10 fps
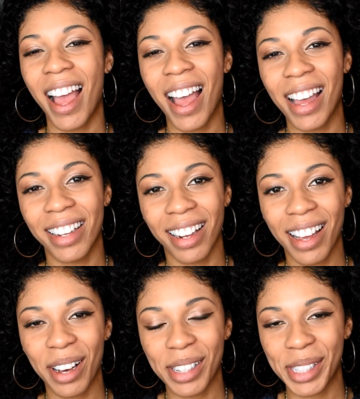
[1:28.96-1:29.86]
and
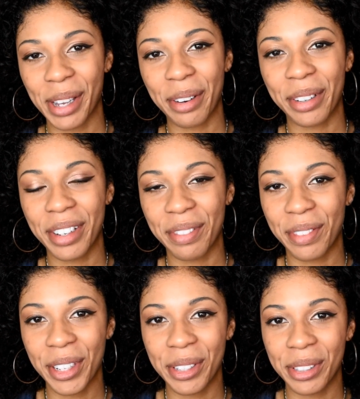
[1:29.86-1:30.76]
I also
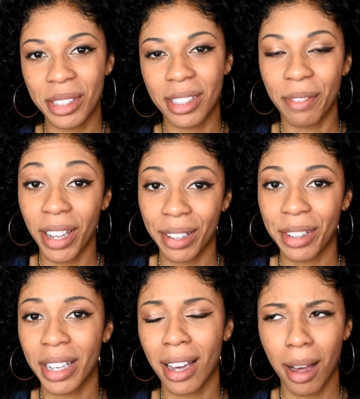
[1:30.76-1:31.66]
infused
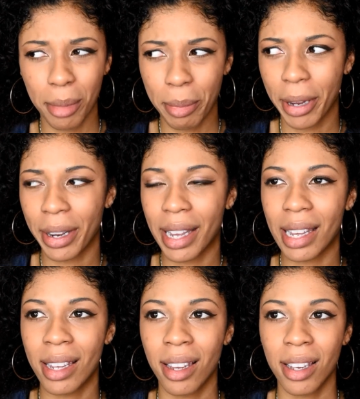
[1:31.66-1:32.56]
Fenugreek, Amla berry,
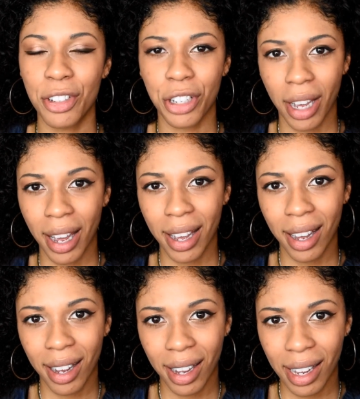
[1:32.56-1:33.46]

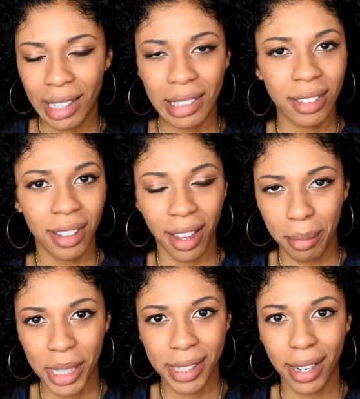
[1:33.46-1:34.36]
Shikakai, the
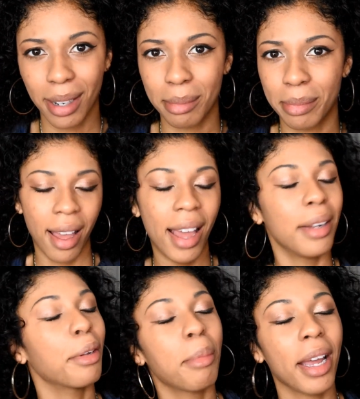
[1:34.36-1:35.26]
MSM,
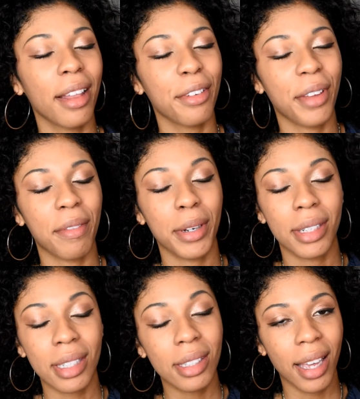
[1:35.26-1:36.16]
and my other favorite,
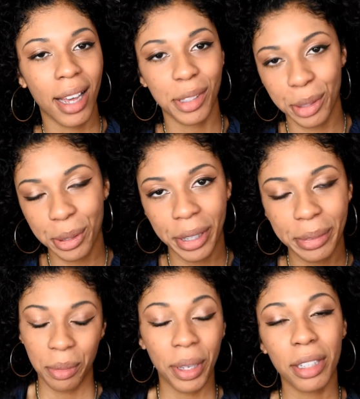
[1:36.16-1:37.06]
castor
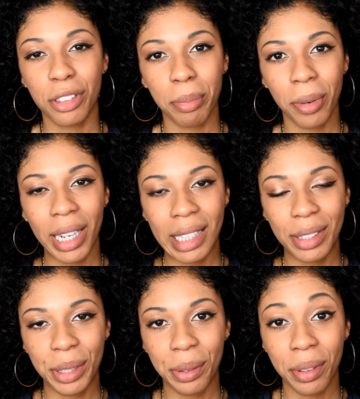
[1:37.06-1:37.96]
oil. We can jump right
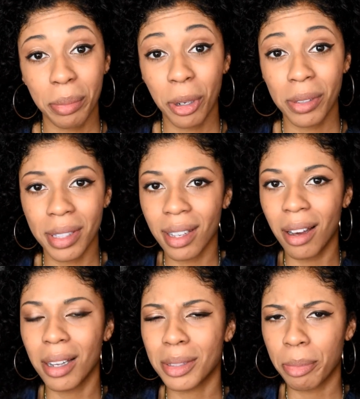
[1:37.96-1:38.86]
into the pros and the
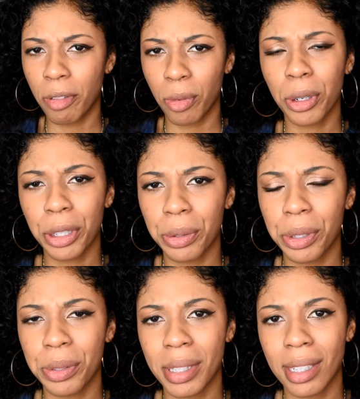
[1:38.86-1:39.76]
cons before you
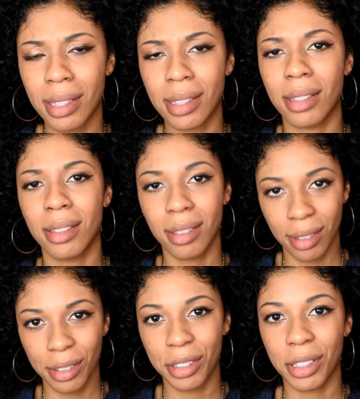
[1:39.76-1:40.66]
use it,
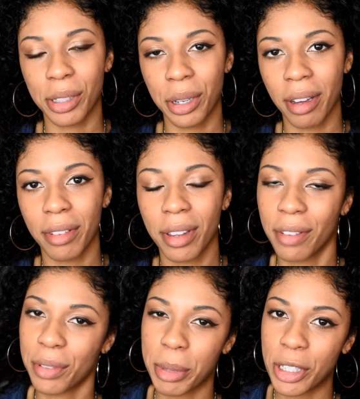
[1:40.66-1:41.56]
just so you have all the
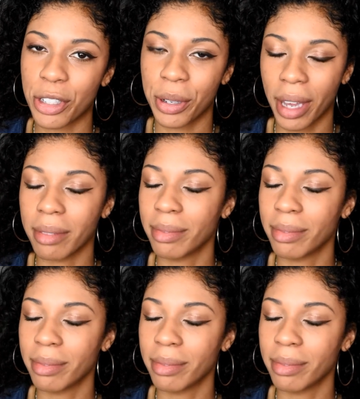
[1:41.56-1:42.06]
information you can.